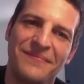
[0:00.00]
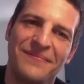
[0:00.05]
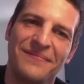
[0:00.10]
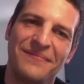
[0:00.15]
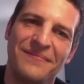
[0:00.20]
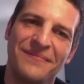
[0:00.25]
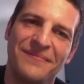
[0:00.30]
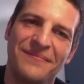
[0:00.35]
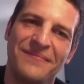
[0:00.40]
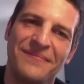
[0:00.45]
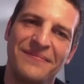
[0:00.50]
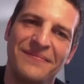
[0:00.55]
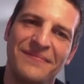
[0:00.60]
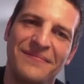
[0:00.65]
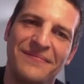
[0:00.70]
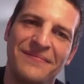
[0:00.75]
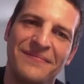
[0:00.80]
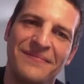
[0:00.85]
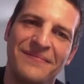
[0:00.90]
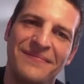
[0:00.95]

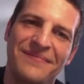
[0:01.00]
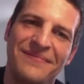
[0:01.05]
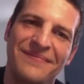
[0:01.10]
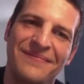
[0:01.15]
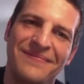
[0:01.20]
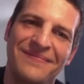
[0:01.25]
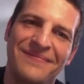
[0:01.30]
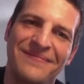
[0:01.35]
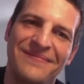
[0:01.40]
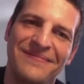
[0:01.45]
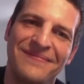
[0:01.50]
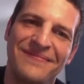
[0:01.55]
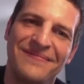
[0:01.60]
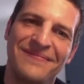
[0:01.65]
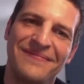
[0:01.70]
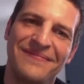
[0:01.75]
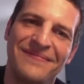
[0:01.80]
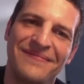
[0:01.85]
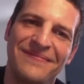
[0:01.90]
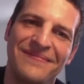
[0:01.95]

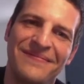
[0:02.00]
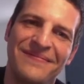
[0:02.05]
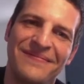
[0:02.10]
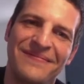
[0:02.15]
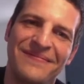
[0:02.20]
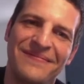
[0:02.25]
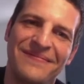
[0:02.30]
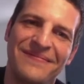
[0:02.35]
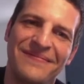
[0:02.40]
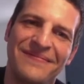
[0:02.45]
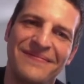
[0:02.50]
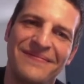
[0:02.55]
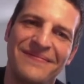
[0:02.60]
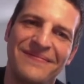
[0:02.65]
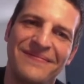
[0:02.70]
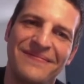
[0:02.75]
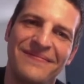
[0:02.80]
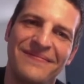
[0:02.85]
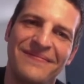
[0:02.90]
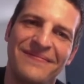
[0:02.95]

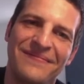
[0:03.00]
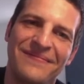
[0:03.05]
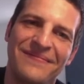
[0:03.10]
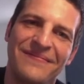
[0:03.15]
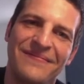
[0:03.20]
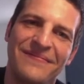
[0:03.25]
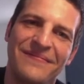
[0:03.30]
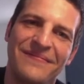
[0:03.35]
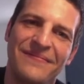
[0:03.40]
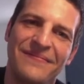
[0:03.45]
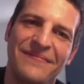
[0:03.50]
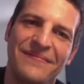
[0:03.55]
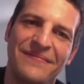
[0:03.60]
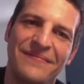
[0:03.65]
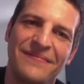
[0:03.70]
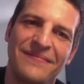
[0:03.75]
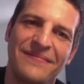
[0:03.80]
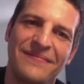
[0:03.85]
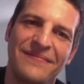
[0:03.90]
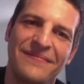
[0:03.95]

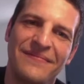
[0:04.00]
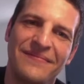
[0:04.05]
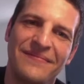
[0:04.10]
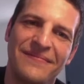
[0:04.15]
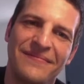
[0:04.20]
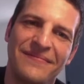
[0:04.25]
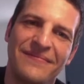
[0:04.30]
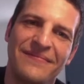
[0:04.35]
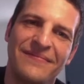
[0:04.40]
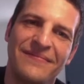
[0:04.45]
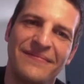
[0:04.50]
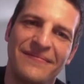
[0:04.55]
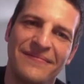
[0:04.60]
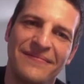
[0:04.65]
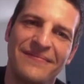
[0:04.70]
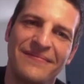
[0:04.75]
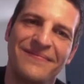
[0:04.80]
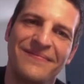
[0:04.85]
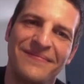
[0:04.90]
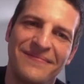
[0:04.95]

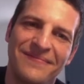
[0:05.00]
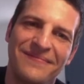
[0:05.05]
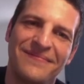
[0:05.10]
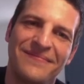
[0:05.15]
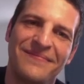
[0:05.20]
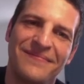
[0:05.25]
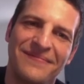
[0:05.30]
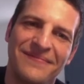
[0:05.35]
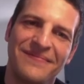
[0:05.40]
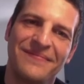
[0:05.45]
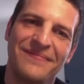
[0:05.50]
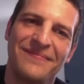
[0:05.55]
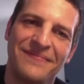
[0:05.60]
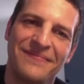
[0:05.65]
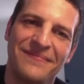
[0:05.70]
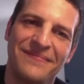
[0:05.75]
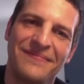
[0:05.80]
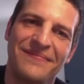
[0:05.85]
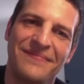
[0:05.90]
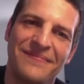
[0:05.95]

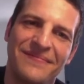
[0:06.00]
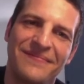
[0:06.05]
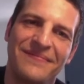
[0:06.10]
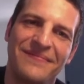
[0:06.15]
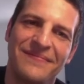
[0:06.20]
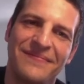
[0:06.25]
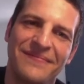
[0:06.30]
The person shown says nothing.